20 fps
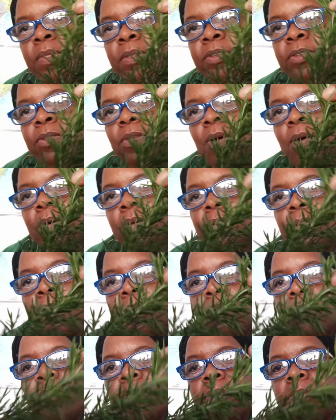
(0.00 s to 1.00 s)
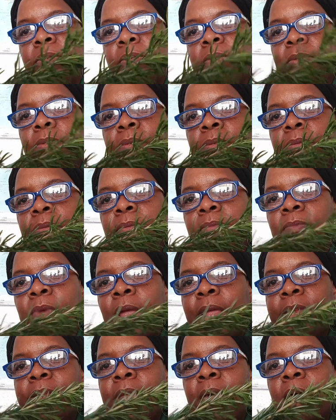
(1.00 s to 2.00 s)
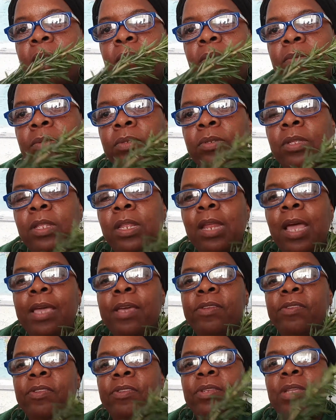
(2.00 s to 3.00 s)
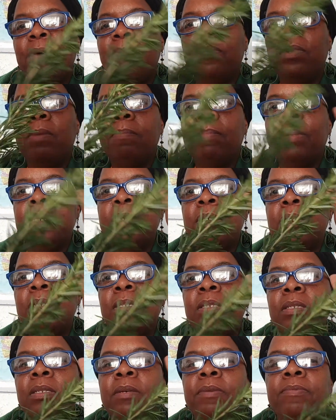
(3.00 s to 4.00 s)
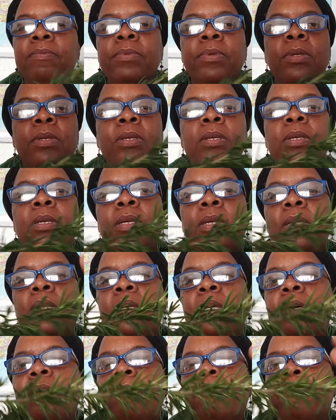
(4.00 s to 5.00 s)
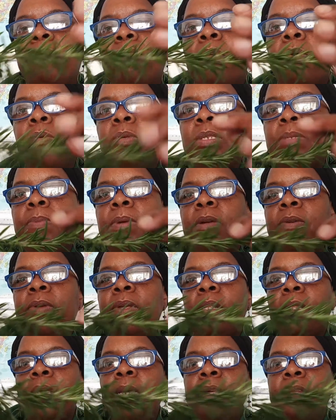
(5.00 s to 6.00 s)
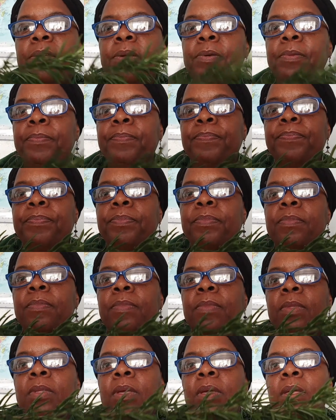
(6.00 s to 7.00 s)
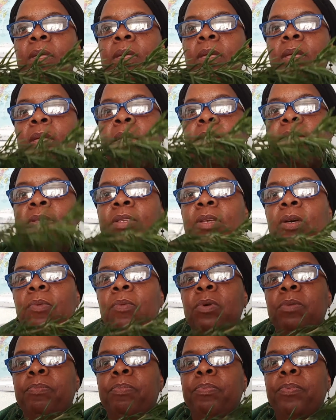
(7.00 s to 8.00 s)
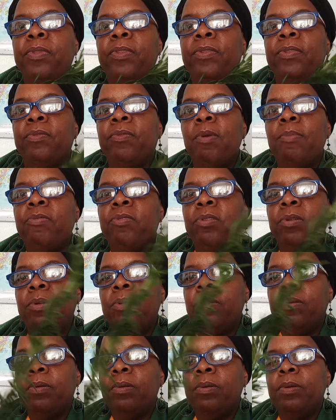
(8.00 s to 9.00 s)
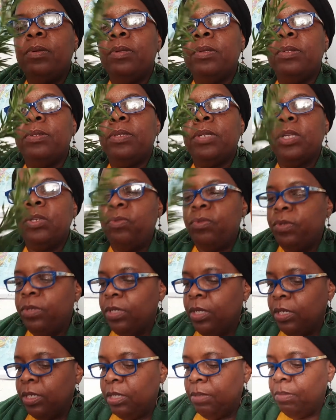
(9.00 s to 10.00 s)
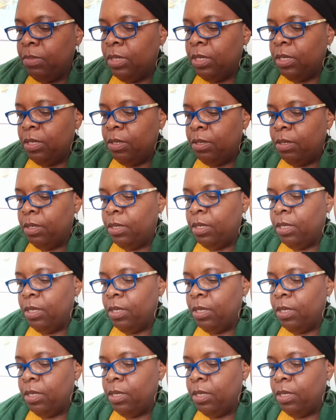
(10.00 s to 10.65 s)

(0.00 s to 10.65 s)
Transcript: the stalks out right now so that I can just have an abundance of rosemary later. And so the scripture is interesting to me